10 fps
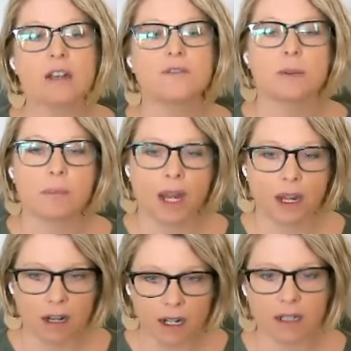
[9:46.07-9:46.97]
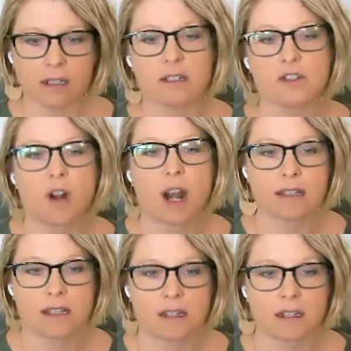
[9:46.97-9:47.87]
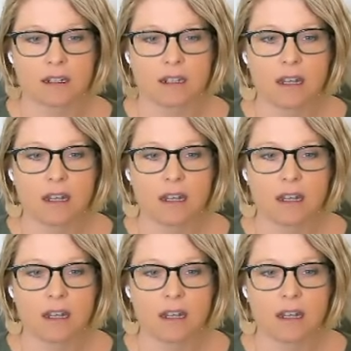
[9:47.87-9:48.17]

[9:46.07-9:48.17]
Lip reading: of comparing and contrasting.